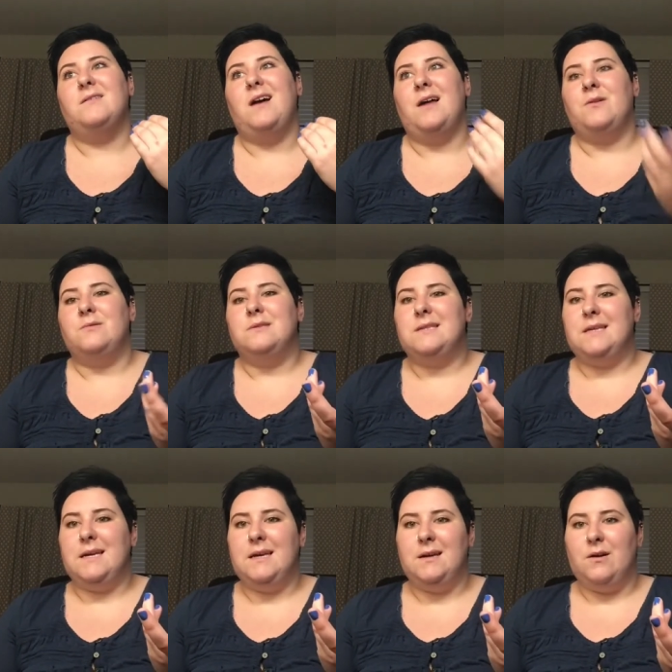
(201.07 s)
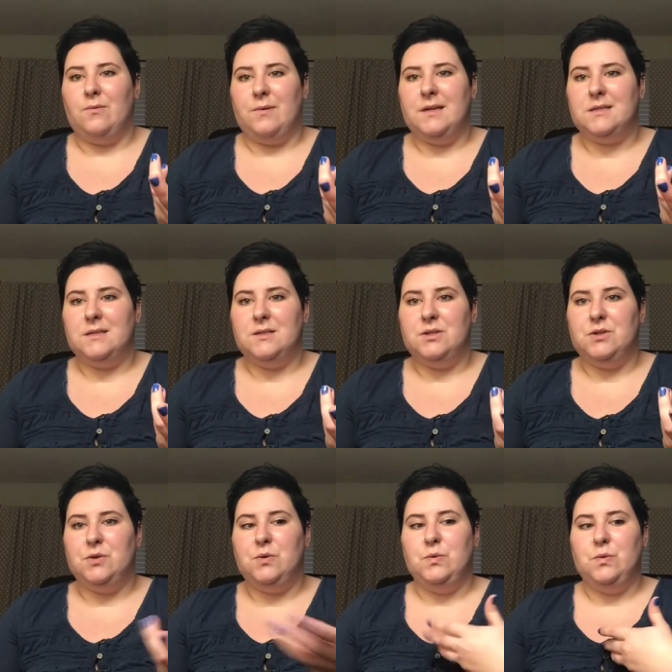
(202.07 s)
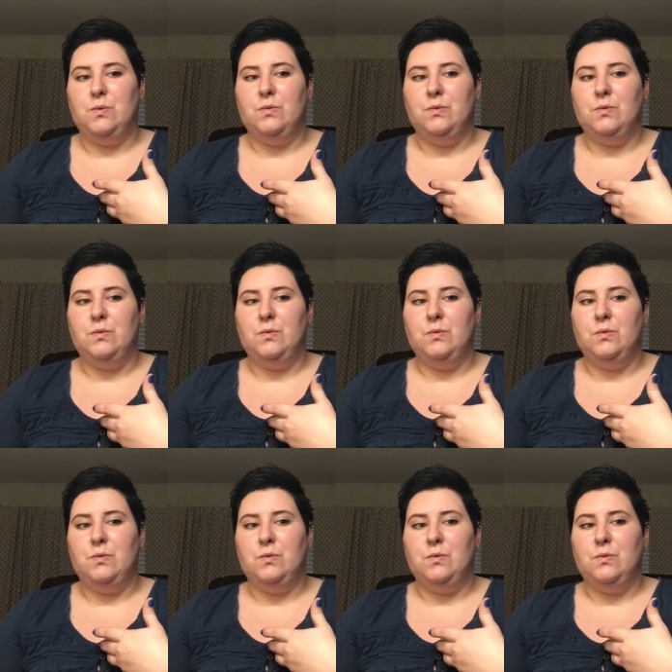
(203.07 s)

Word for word: I don't see a reason to